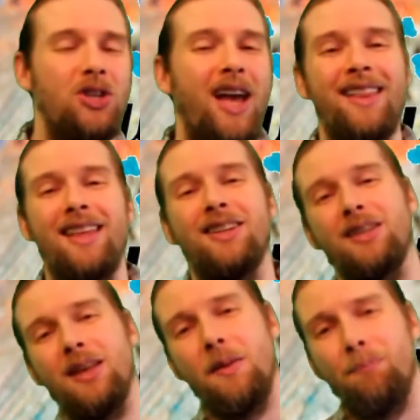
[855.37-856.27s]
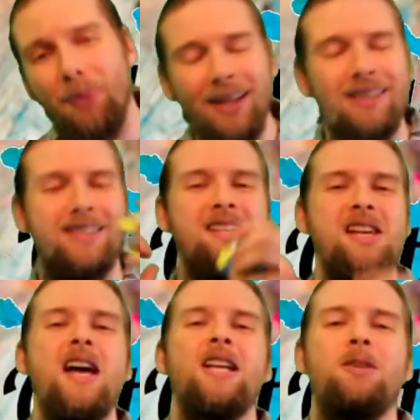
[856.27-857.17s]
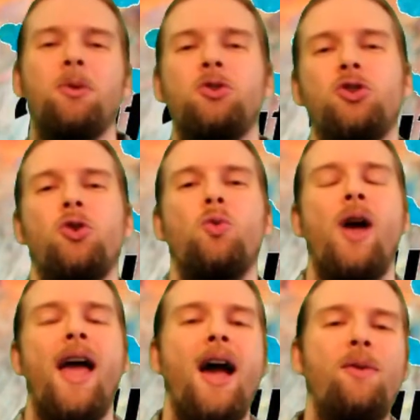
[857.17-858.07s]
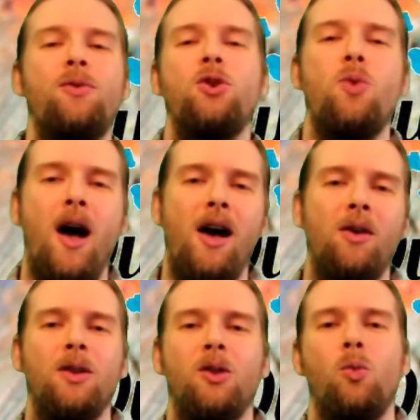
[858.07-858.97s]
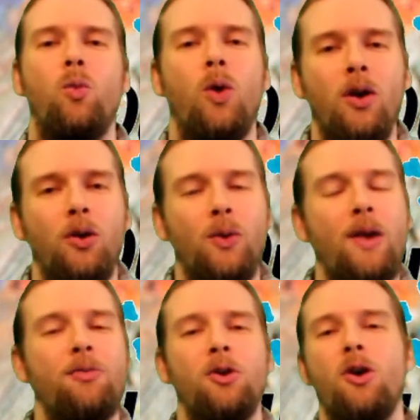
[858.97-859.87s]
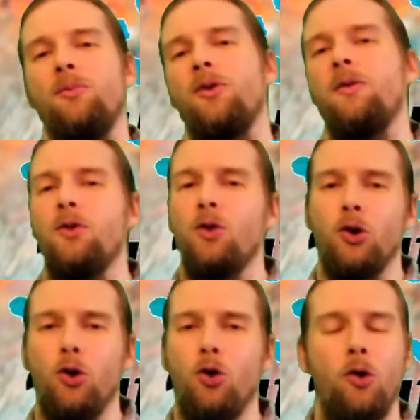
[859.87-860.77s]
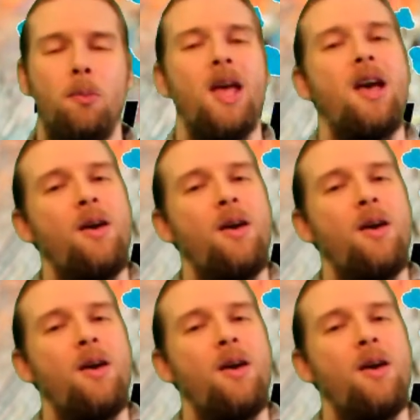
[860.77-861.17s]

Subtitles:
and it's the ability to be able to do it wherever you are in the world, right from the comfort of your own home.